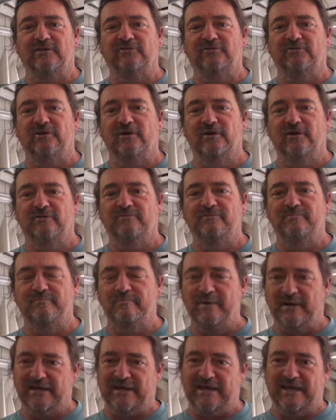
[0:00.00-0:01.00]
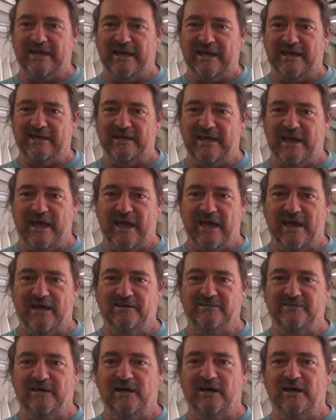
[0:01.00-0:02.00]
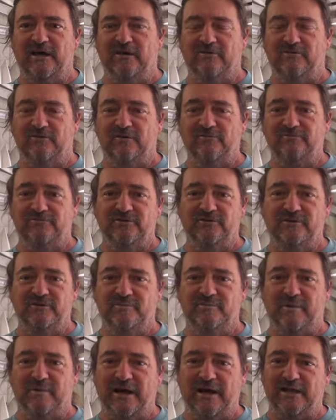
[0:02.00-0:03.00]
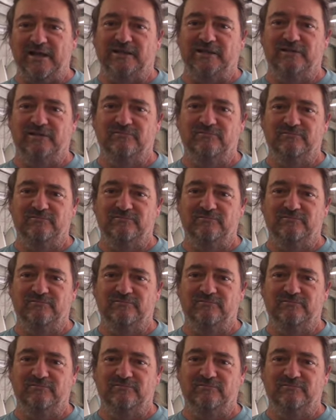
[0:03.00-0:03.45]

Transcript: Surf back again, and we're off to Bali.